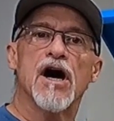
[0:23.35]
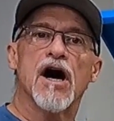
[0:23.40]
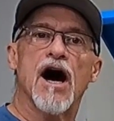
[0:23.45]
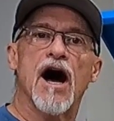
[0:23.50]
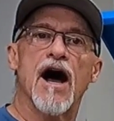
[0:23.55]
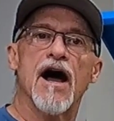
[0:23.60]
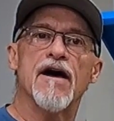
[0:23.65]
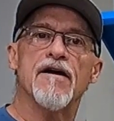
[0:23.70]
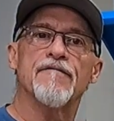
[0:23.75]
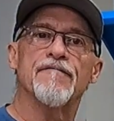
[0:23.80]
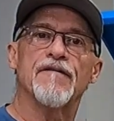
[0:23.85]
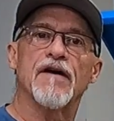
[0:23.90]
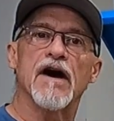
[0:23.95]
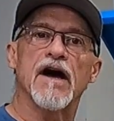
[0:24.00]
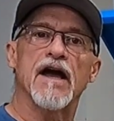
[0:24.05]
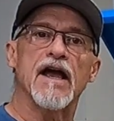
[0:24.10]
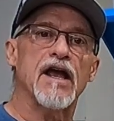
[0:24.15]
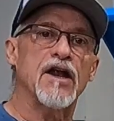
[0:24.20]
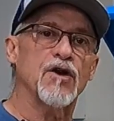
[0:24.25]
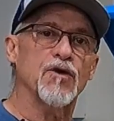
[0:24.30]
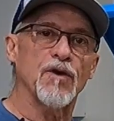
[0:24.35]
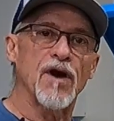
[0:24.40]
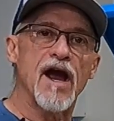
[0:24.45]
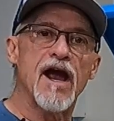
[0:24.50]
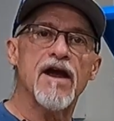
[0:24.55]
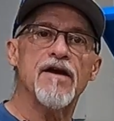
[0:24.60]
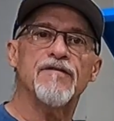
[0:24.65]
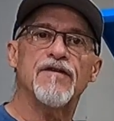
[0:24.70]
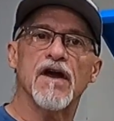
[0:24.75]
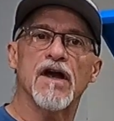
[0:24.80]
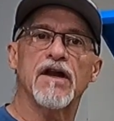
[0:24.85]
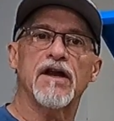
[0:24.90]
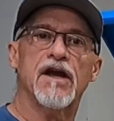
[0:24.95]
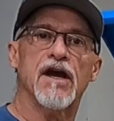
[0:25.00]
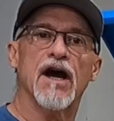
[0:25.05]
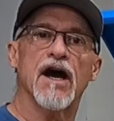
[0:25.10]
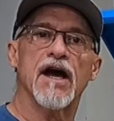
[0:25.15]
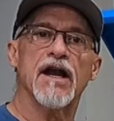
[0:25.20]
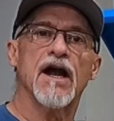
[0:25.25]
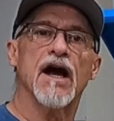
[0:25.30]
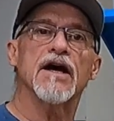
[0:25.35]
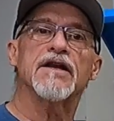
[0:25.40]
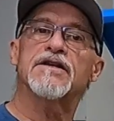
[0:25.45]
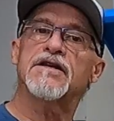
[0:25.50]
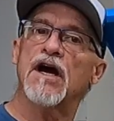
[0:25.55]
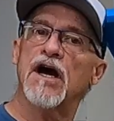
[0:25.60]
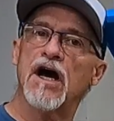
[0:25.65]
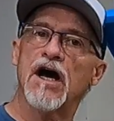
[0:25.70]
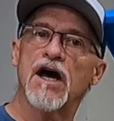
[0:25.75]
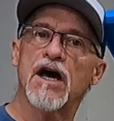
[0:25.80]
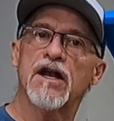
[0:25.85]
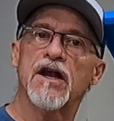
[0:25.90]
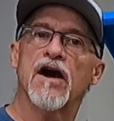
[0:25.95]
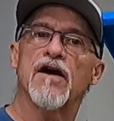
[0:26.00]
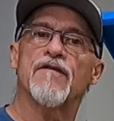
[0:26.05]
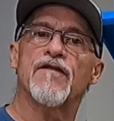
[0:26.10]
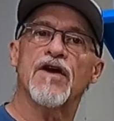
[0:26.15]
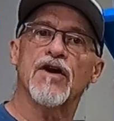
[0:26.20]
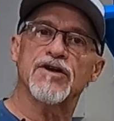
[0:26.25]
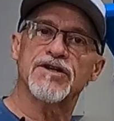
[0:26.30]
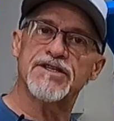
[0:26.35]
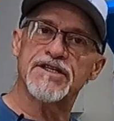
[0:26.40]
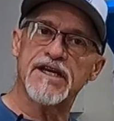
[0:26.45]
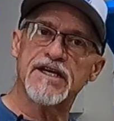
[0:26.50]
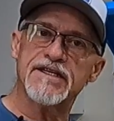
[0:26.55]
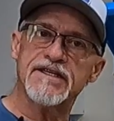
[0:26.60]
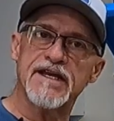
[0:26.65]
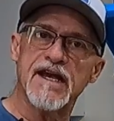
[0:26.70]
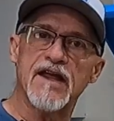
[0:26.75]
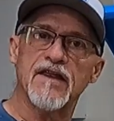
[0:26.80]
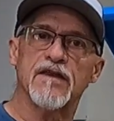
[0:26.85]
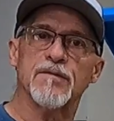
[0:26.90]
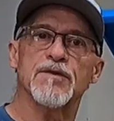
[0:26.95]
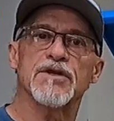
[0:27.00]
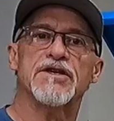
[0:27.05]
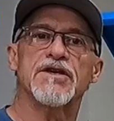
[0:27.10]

I've uh, engraved and cut a ton of their 16th,